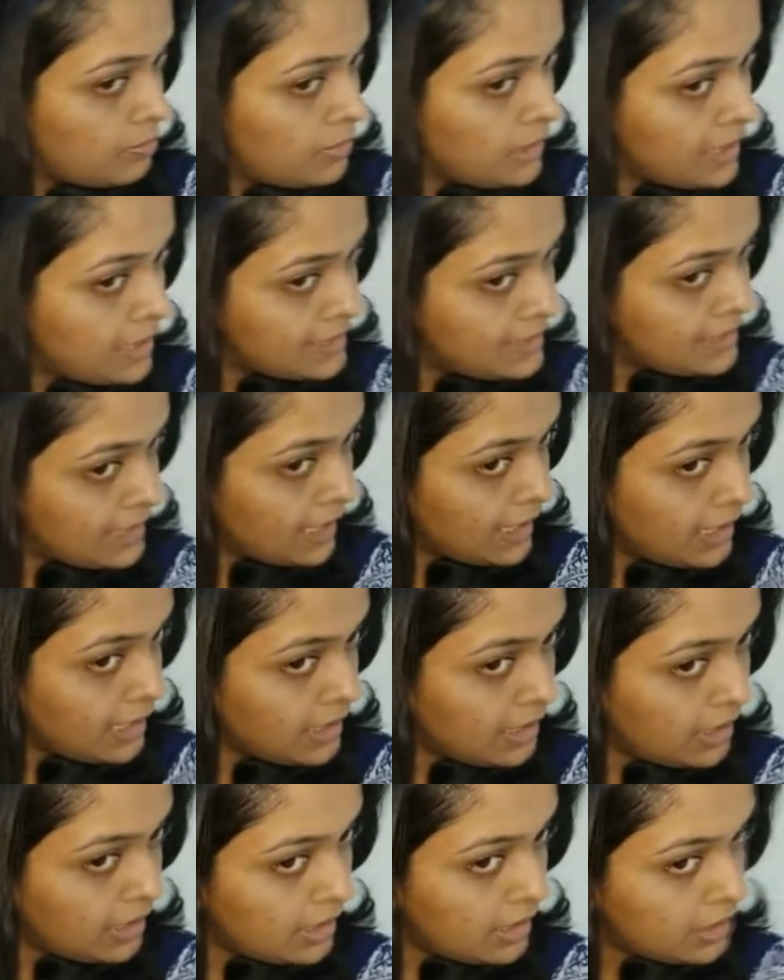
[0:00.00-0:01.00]
please take
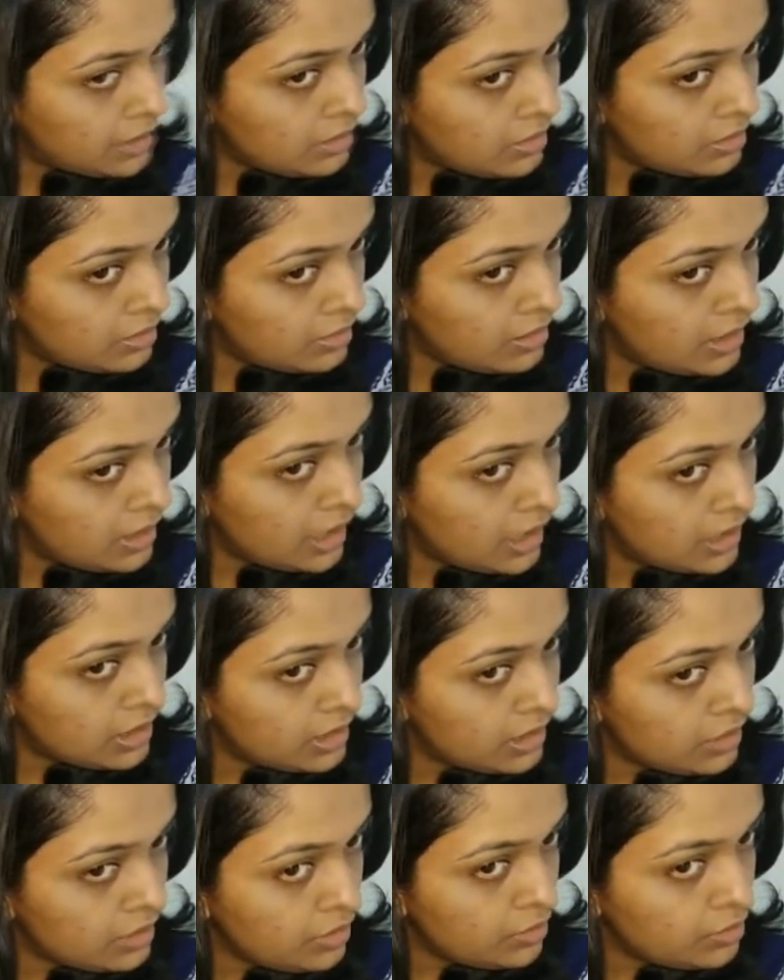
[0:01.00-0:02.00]
care that
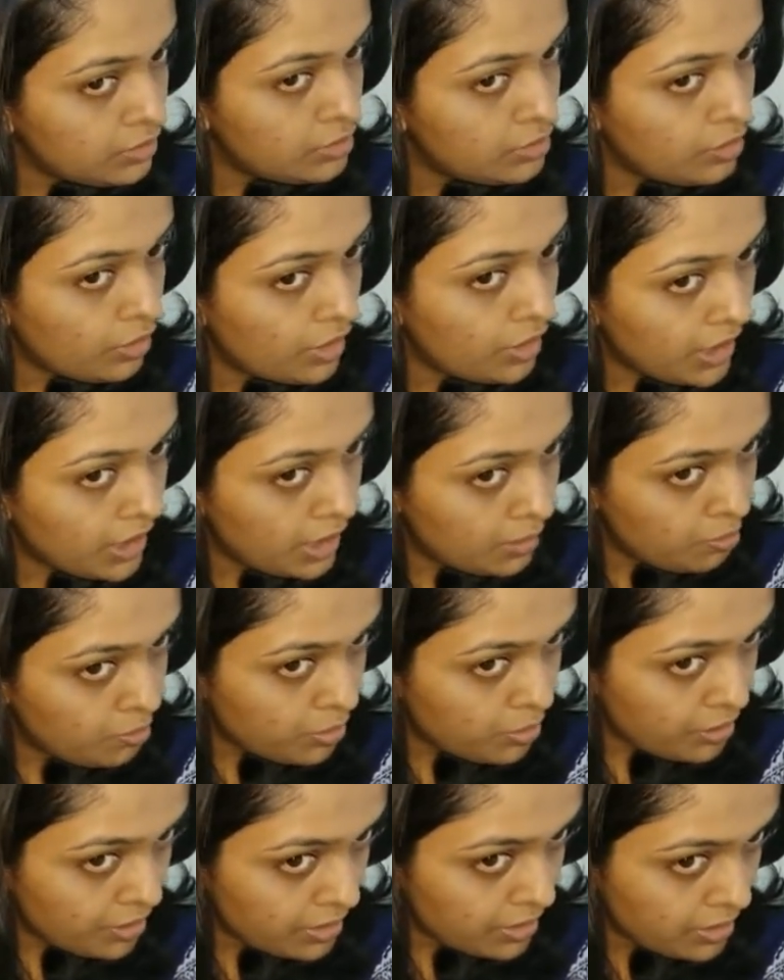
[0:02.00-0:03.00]
you do not get
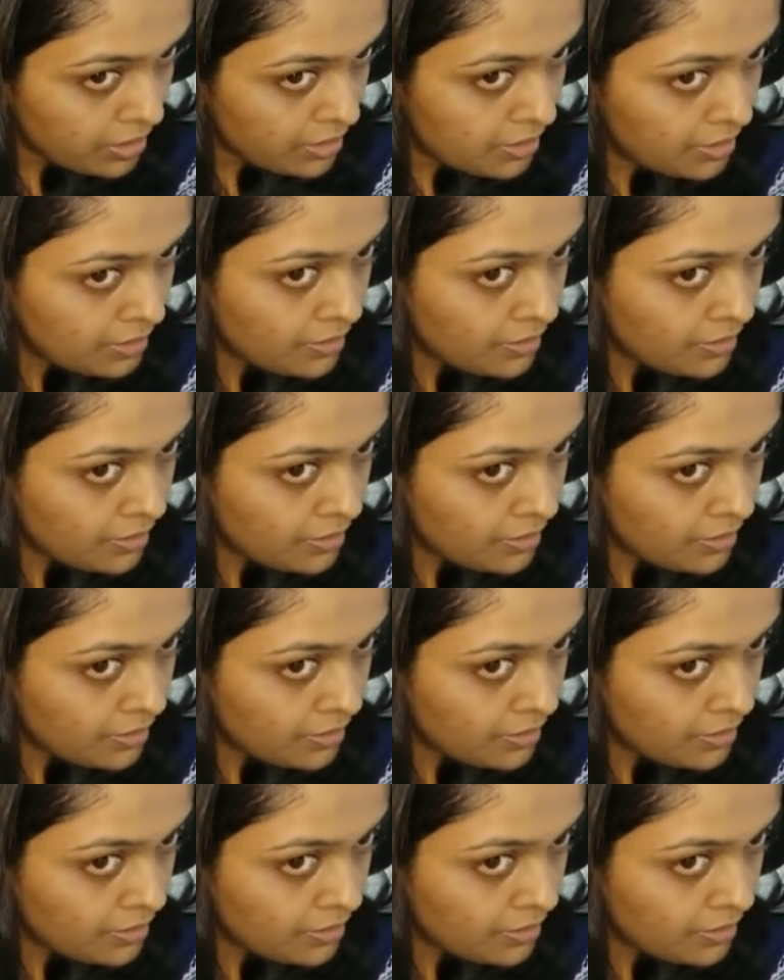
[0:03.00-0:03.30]
burnt